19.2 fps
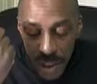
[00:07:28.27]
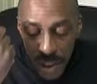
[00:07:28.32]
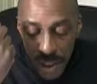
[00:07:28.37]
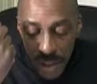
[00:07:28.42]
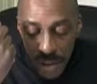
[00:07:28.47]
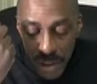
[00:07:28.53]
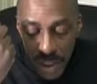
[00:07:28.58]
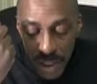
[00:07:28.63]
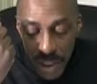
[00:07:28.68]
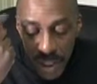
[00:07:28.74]

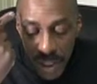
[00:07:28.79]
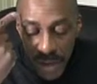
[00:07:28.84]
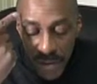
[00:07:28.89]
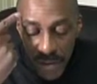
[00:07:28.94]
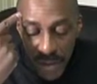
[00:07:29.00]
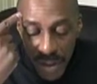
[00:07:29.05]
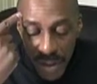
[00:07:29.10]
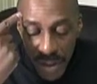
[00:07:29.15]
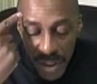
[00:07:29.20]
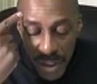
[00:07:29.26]
and
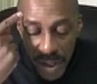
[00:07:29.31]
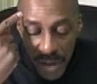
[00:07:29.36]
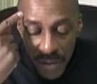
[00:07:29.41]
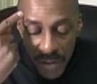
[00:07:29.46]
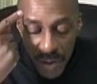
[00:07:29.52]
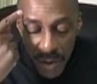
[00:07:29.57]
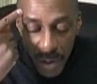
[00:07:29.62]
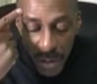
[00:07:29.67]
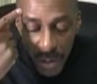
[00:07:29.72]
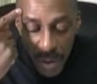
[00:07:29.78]
giving
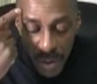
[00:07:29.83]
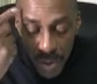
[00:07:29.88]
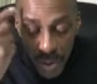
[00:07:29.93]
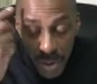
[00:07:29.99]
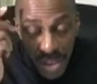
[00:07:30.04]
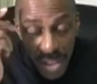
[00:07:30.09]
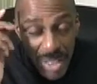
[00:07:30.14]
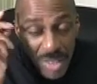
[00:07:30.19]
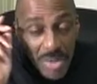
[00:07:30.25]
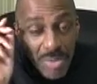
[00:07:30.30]
yourself the
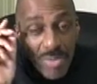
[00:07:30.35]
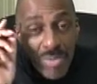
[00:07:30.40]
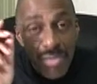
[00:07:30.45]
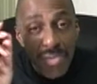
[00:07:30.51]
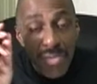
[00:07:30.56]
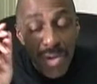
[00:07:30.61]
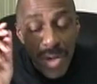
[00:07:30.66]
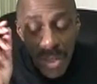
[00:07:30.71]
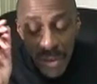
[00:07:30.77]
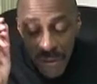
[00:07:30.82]
opportunity to
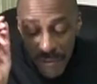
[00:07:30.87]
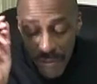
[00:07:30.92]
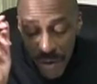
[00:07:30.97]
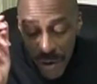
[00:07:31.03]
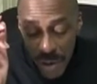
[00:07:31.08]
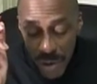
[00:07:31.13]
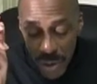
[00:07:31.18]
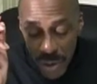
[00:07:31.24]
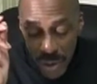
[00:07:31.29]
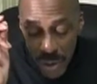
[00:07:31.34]
really
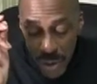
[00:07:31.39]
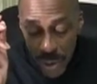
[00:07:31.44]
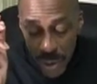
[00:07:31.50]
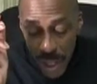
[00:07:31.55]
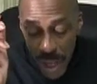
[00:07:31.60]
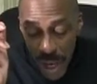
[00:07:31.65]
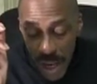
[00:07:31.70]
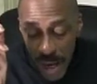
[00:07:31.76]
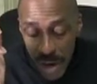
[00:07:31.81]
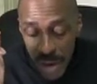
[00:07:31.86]
focus on
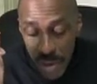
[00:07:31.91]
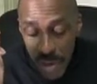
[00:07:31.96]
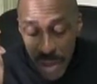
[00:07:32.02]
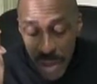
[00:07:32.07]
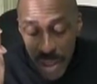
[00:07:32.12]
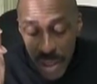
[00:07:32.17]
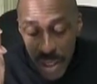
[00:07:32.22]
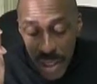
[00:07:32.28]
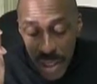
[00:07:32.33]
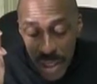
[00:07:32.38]
how
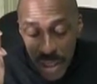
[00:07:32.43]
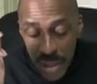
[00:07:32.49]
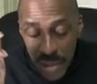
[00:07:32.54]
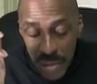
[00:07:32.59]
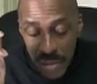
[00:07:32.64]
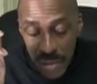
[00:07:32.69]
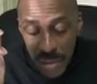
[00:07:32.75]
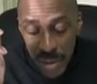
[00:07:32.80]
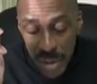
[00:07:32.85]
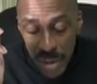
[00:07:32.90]

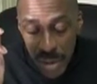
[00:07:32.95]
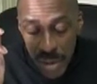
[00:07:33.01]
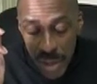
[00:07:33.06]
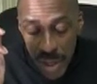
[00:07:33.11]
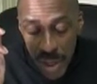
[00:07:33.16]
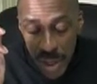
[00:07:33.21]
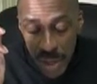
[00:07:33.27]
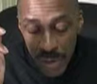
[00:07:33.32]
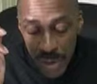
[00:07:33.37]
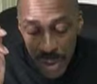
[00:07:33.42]

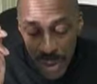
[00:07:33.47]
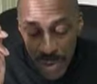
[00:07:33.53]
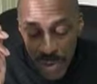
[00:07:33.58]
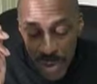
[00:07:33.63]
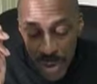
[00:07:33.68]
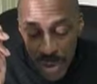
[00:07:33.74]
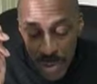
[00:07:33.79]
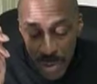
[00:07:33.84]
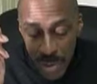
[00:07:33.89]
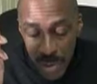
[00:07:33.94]
those things can
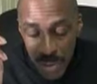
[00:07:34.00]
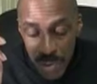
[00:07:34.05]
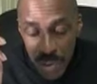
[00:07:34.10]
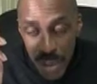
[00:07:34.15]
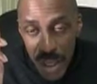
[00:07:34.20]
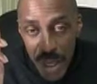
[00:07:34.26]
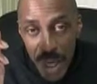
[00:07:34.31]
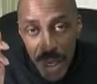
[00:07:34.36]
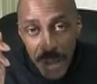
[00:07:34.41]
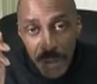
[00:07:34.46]
really come into
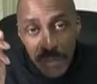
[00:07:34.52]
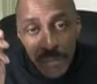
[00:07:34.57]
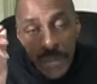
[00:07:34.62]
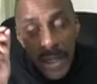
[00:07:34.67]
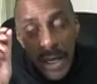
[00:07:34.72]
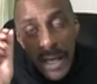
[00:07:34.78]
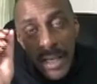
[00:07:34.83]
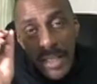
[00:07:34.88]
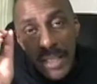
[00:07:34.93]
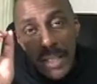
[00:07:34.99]
play.
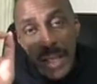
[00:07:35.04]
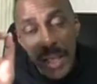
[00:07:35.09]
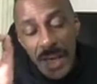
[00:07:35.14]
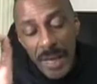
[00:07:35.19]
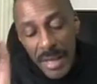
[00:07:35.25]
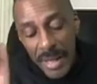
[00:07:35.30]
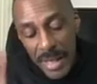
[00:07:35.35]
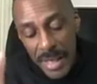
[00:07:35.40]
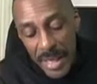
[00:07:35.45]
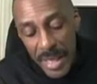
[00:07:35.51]
And
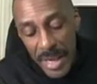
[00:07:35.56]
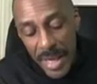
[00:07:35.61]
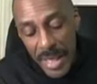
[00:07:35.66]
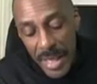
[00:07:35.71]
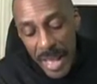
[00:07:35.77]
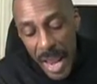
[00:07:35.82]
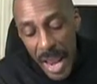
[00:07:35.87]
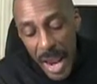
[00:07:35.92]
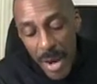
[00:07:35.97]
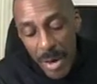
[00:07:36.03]
again,
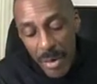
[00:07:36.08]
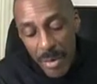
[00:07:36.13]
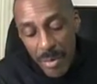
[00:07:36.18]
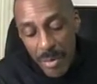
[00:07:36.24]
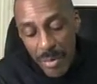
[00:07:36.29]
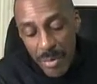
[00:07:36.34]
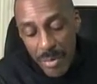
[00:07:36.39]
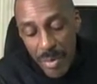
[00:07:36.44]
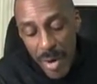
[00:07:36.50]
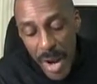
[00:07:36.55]
the area of
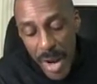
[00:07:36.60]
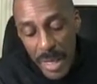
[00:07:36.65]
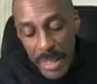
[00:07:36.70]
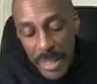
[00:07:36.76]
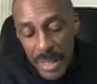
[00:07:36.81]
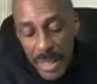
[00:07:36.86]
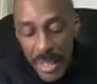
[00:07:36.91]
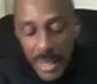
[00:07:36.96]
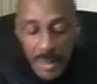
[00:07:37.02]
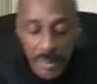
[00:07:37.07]

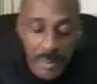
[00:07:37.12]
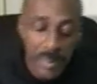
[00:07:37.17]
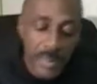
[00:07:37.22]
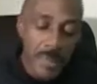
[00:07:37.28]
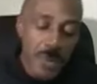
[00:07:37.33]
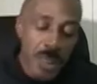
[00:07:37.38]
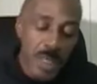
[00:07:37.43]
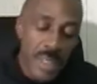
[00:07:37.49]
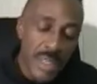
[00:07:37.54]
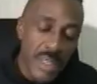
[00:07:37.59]
rest
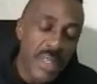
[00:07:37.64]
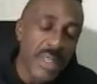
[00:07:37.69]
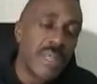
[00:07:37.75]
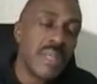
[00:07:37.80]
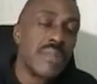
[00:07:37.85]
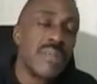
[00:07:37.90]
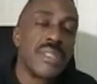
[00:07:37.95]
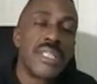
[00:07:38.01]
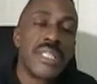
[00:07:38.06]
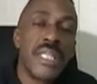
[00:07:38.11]

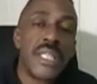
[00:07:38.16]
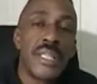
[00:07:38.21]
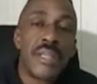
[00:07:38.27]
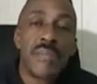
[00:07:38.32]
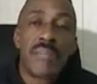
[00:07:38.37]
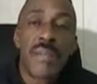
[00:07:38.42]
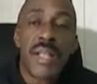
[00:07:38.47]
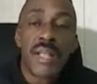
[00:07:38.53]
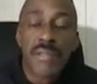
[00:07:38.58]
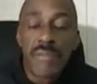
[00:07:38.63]
and seeing
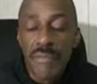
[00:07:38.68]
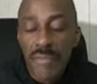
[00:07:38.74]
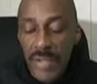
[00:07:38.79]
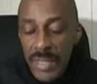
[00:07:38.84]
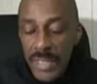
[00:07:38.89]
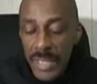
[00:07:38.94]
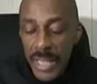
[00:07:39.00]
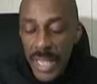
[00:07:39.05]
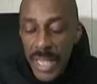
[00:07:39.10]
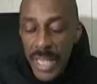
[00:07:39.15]
the
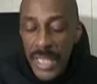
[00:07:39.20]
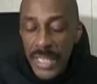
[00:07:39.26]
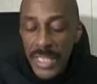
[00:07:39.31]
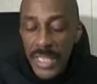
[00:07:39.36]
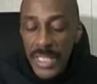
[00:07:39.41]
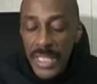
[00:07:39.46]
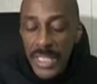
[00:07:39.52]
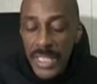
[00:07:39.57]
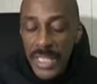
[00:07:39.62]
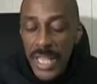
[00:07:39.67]
benefits,
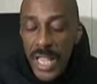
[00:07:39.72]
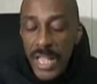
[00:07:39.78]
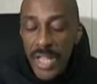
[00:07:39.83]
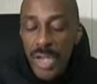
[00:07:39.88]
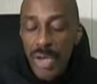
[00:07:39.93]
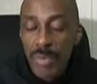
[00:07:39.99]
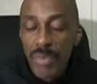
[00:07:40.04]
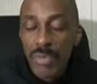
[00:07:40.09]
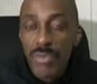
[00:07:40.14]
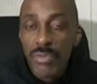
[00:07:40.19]
this is again
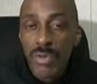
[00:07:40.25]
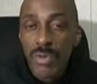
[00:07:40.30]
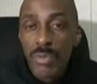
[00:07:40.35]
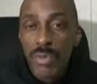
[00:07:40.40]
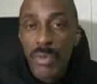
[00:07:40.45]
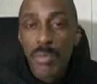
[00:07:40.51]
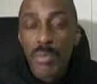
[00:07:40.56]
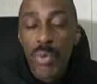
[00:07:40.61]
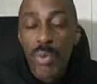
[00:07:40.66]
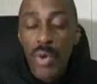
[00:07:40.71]
coming
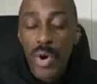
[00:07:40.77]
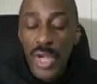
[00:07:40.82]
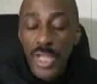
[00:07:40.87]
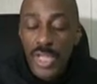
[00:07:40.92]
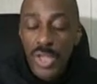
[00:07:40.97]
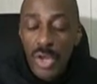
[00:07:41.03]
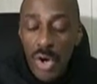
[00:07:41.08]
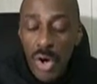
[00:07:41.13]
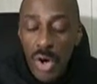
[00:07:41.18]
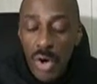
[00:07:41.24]
from the
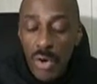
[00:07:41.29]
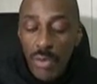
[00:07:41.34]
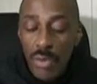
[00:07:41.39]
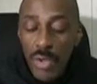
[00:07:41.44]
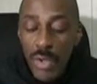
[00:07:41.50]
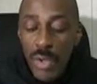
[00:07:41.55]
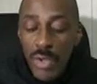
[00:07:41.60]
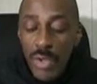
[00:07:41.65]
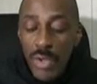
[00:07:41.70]
point of